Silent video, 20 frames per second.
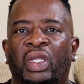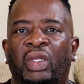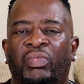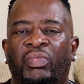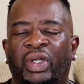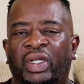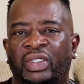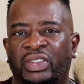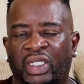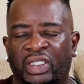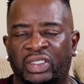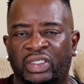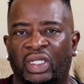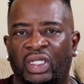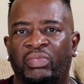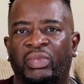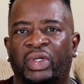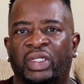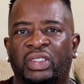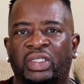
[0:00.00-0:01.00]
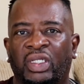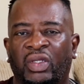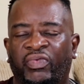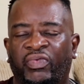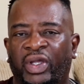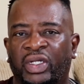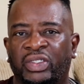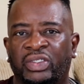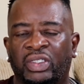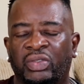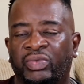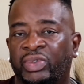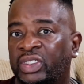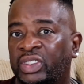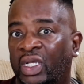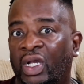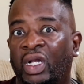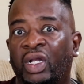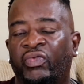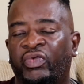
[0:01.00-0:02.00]
because I saw myself actually
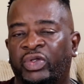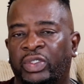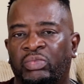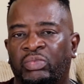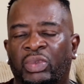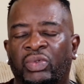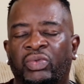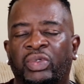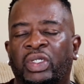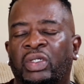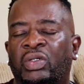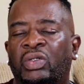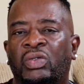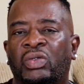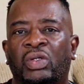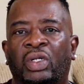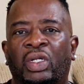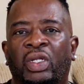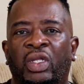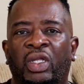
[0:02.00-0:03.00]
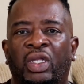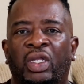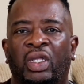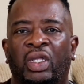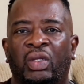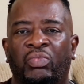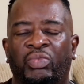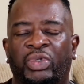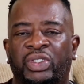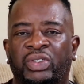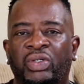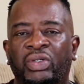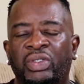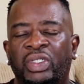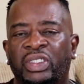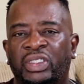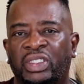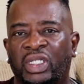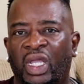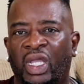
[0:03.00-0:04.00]
retiring from the Marine Corps. But during
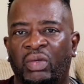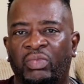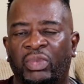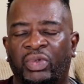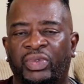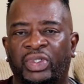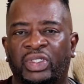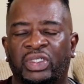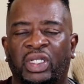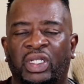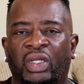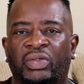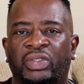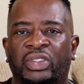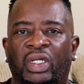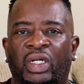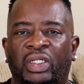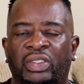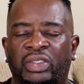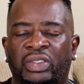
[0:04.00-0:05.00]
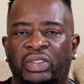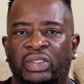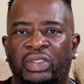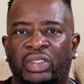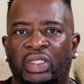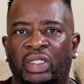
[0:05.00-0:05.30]
this time of the staff sergeant's